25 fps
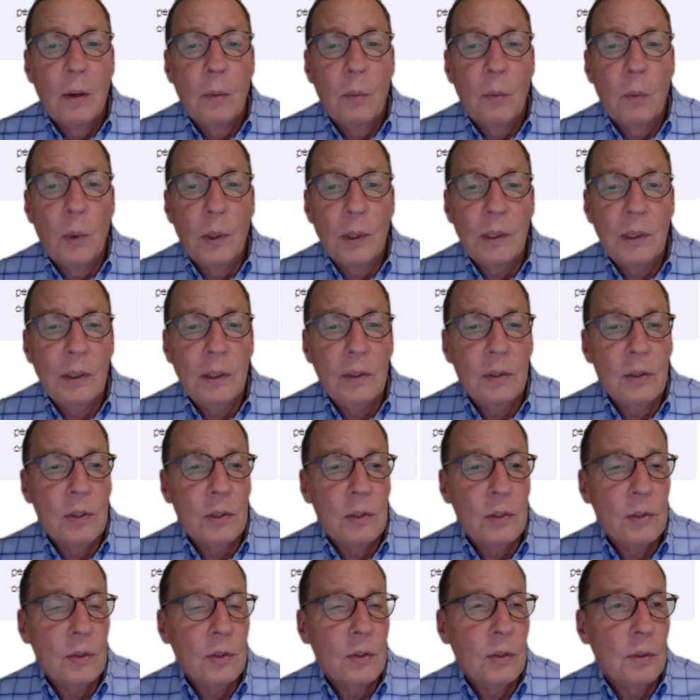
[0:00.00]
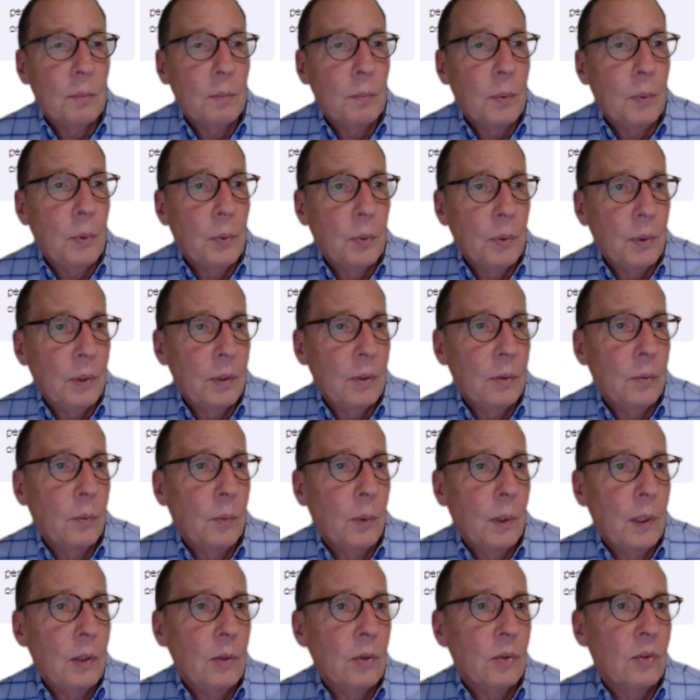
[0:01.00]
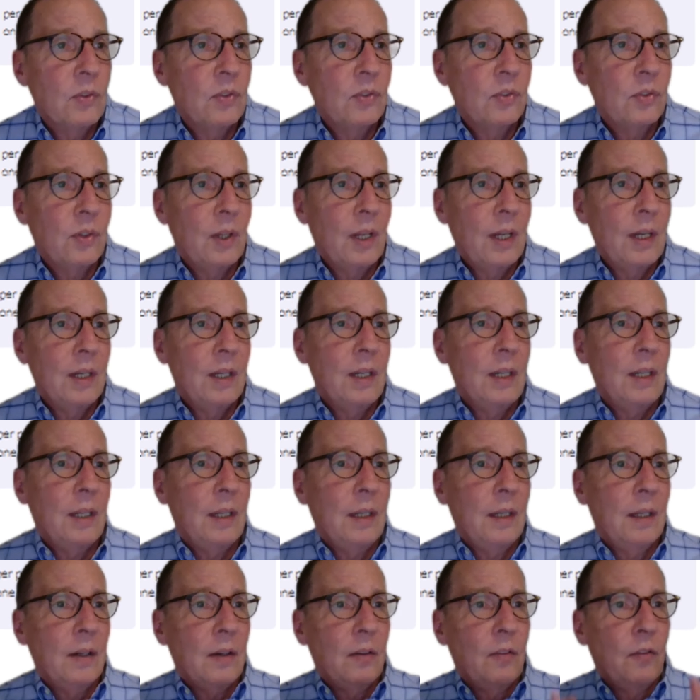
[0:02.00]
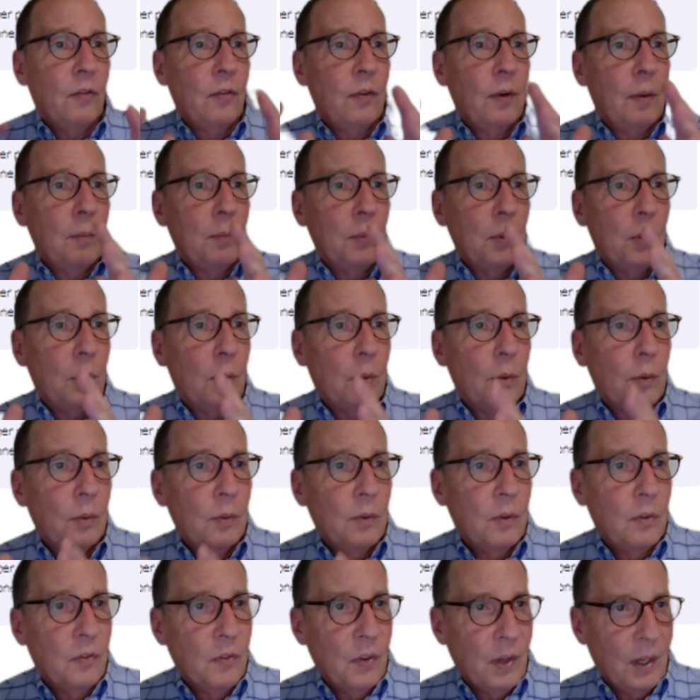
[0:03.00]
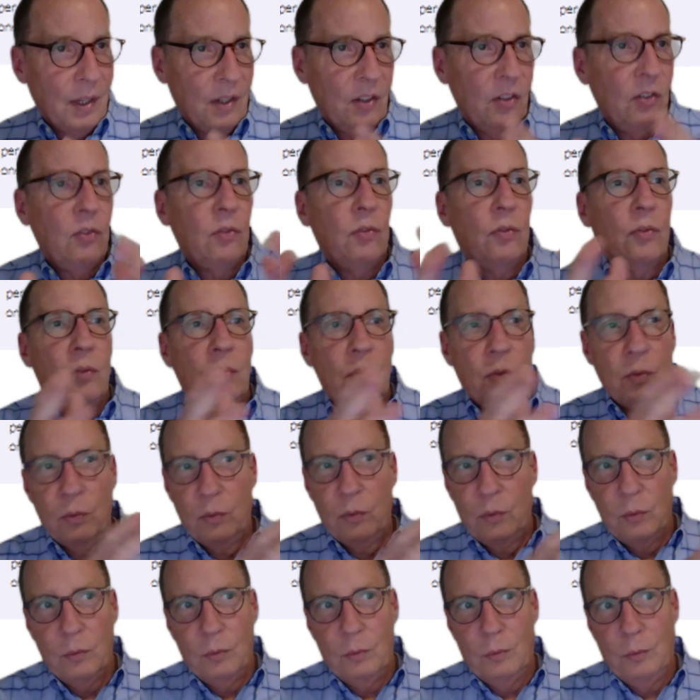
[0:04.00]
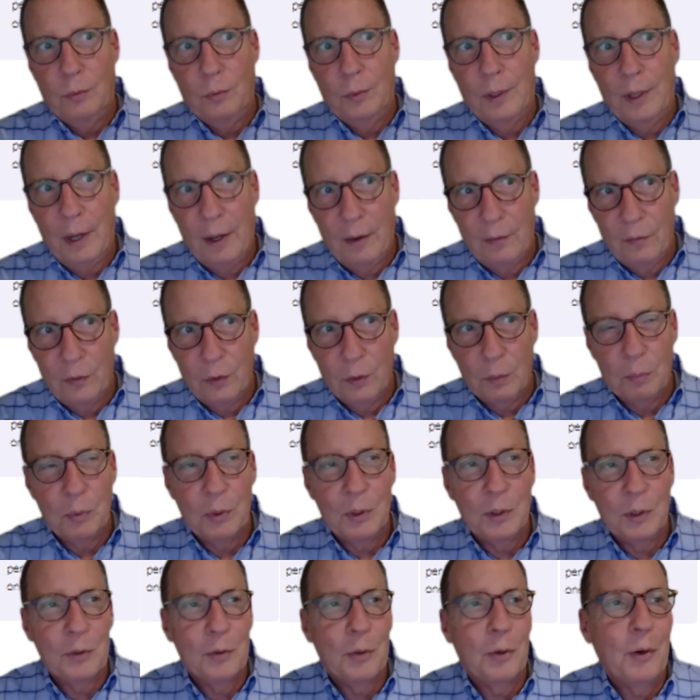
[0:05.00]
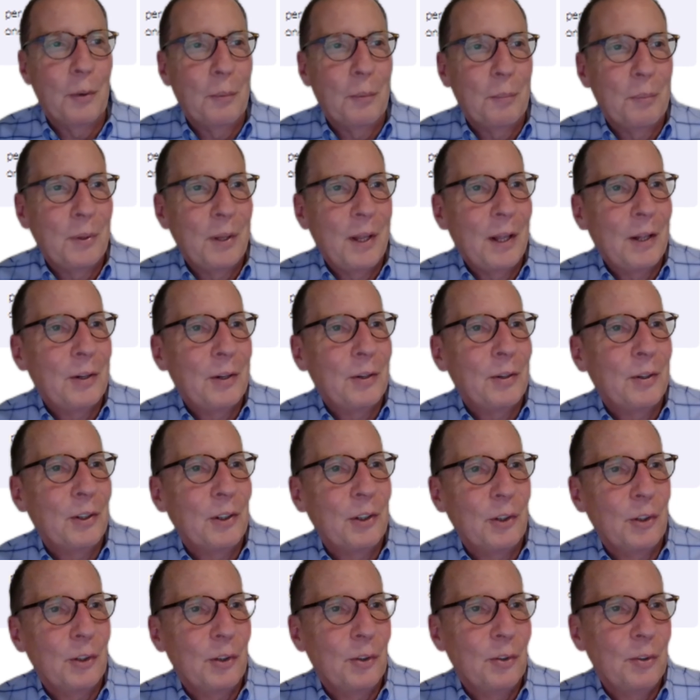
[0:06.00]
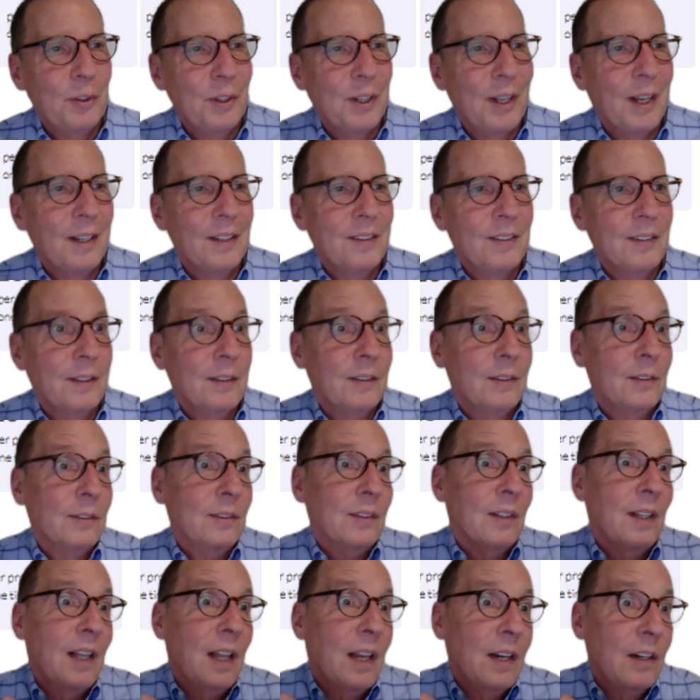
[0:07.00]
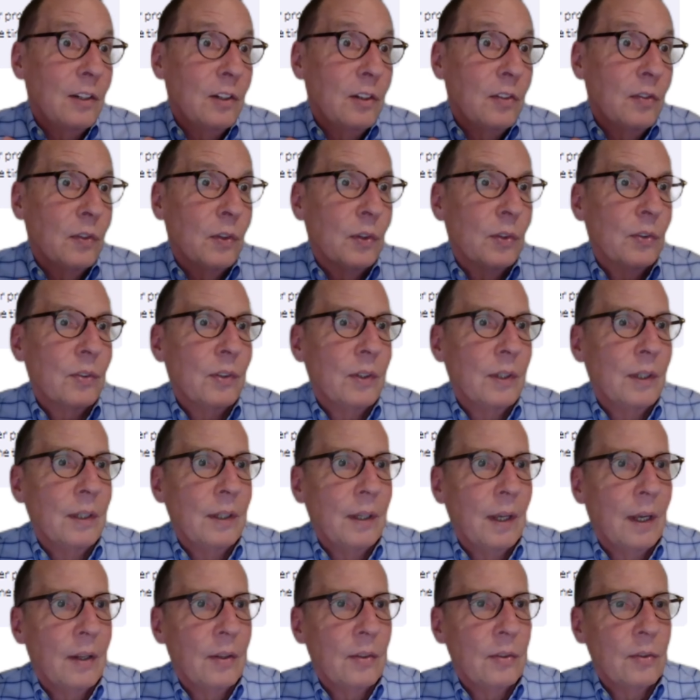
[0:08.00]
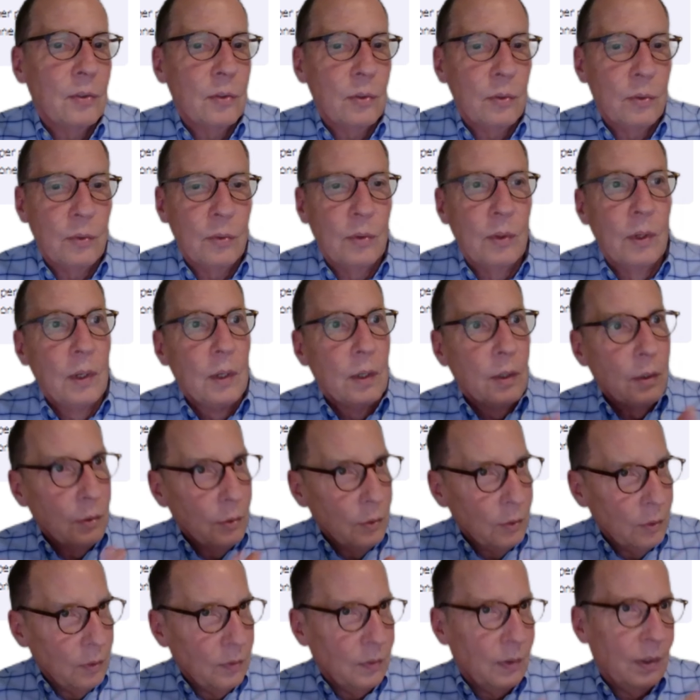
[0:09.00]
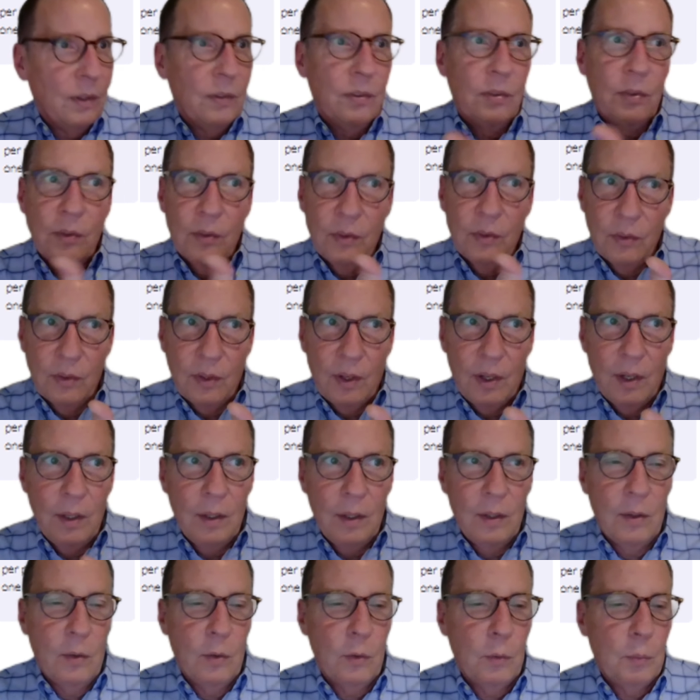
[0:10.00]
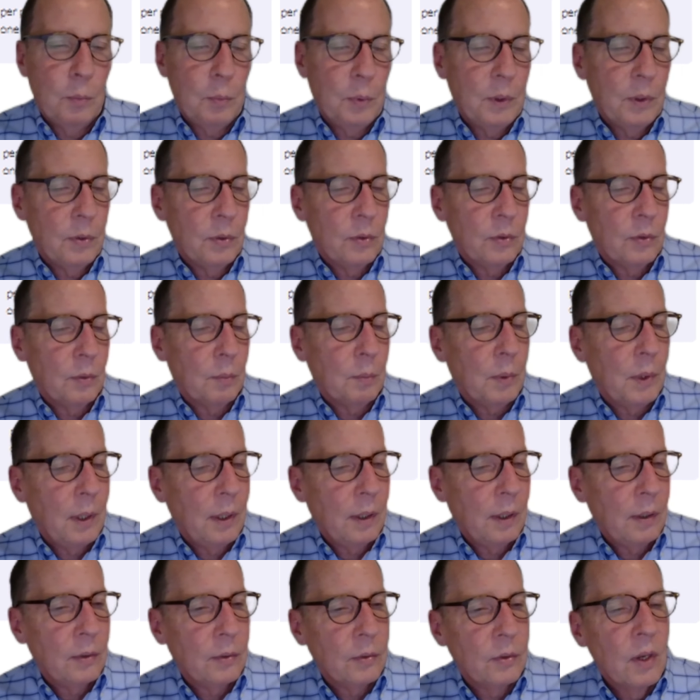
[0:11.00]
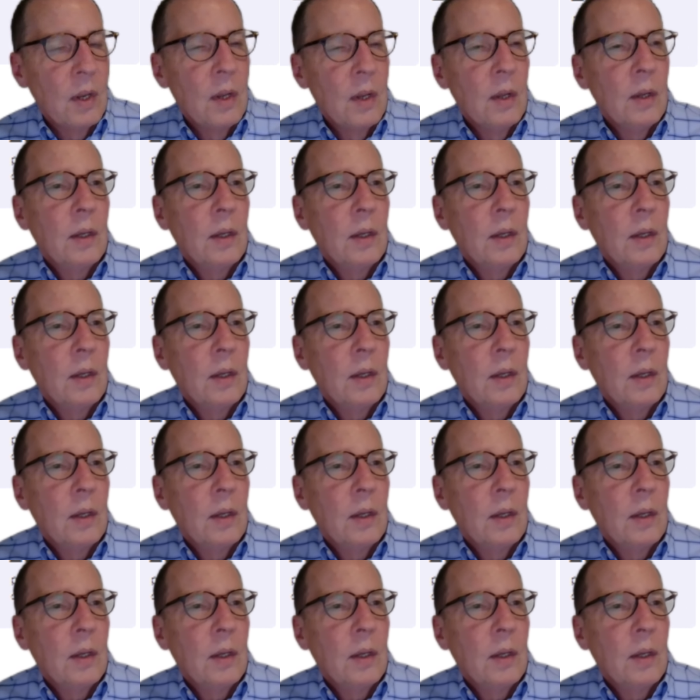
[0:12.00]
One condition important when you're sending it from your device to whatever printer or plotter you're utilizing, because there's a lot of diversity as to your devices and those printers and plotters,